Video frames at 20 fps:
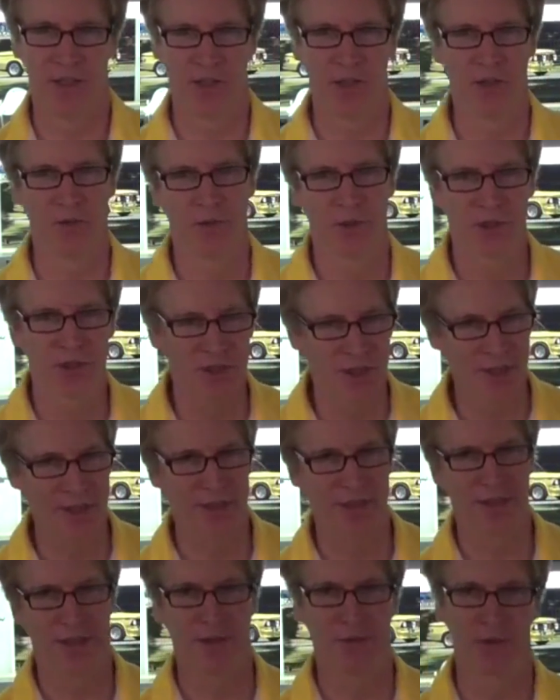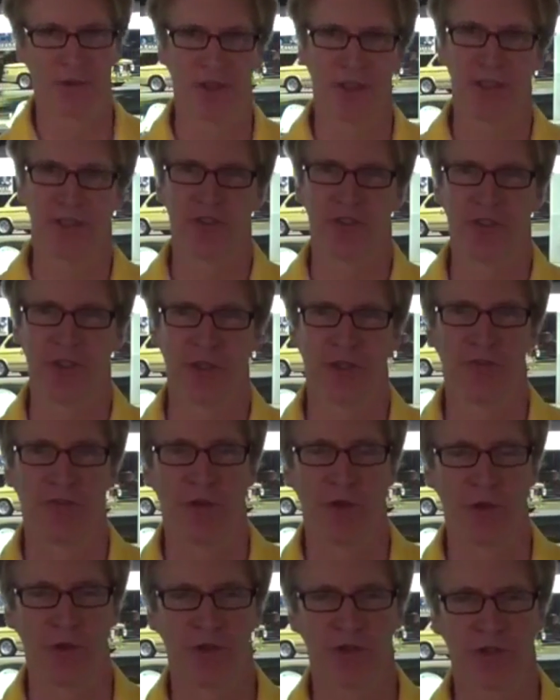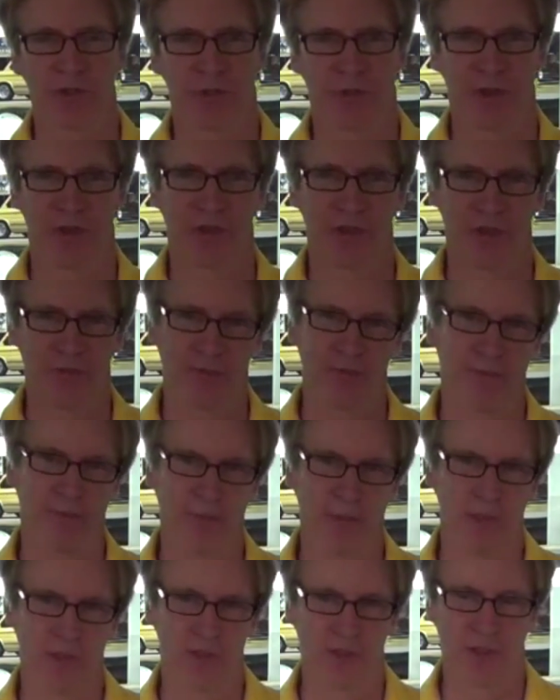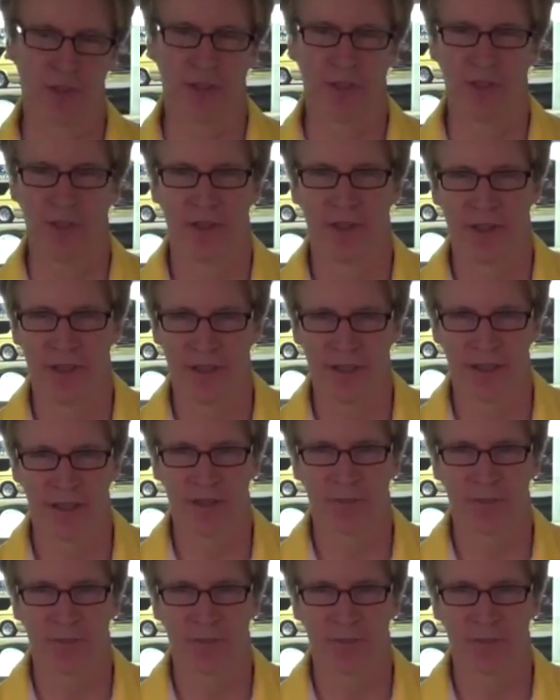There was nothing that was at zero volts, which is a good thing.